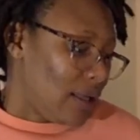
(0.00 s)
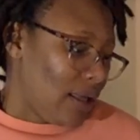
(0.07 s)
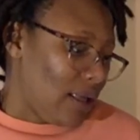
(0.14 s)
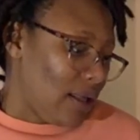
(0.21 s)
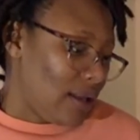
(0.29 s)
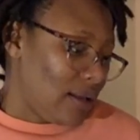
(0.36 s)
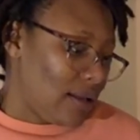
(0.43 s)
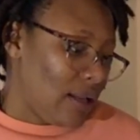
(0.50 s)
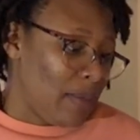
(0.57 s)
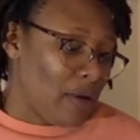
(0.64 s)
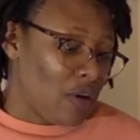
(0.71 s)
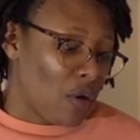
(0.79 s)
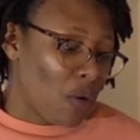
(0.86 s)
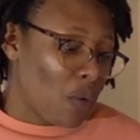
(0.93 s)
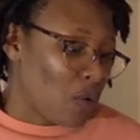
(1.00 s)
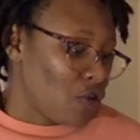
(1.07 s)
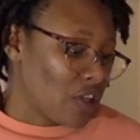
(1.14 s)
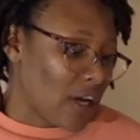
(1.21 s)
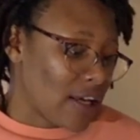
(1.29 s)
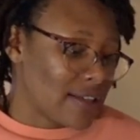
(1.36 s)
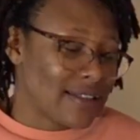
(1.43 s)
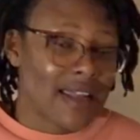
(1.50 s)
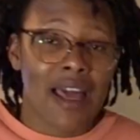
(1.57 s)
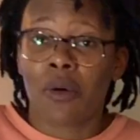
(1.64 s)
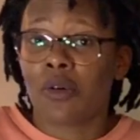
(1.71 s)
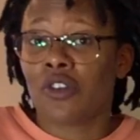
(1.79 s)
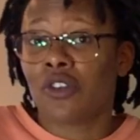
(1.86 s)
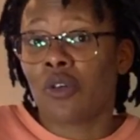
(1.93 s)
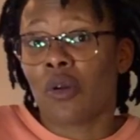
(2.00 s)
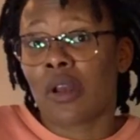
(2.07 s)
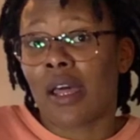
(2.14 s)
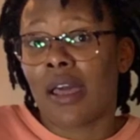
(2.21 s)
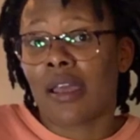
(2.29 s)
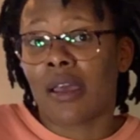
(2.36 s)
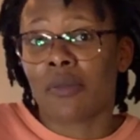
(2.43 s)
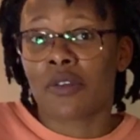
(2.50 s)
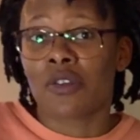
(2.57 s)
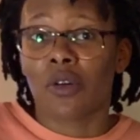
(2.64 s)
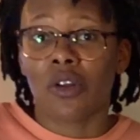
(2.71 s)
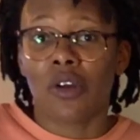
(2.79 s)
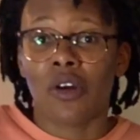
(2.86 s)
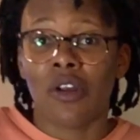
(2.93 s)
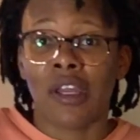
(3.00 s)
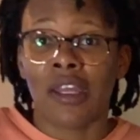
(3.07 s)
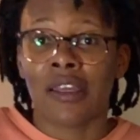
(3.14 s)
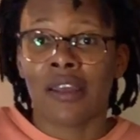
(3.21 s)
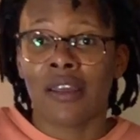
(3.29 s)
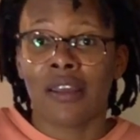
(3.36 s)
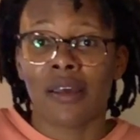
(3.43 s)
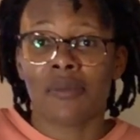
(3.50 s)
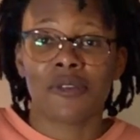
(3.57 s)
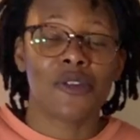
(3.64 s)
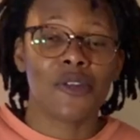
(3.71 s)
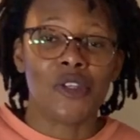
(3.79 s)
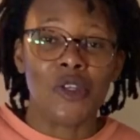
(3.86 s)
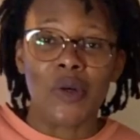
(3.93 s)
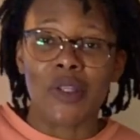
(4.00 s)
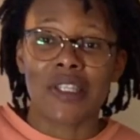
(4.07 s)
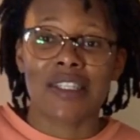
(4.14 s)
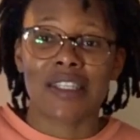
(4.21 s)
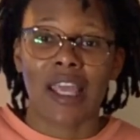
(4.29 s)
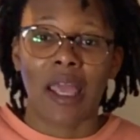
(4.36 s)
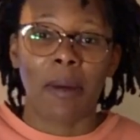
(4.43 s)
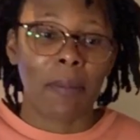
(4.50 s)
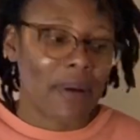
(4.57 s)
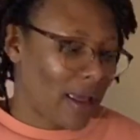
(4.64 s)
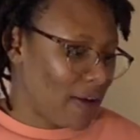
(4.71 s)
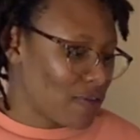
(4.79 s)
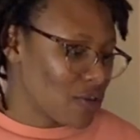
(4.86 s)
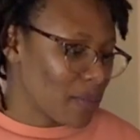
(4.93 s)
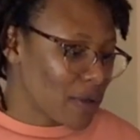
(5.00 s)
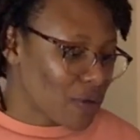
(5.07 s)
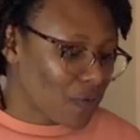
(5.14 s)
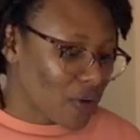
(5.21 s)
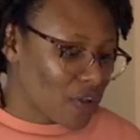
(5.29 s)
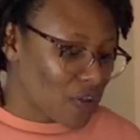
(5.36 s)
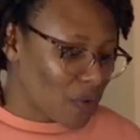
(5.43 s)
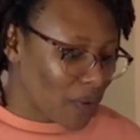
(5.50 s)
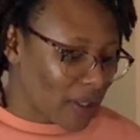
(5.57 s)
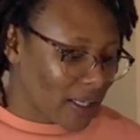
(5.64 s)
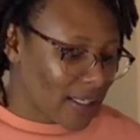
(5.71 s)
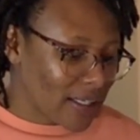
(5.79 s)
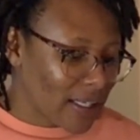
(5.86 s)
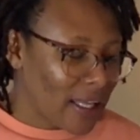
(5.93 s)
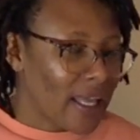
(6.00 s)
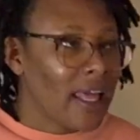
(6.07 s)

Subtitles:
And let me know what you guys like, what you don't like. I'm still learning. I'm still new at this game, but I have so much fun doing it.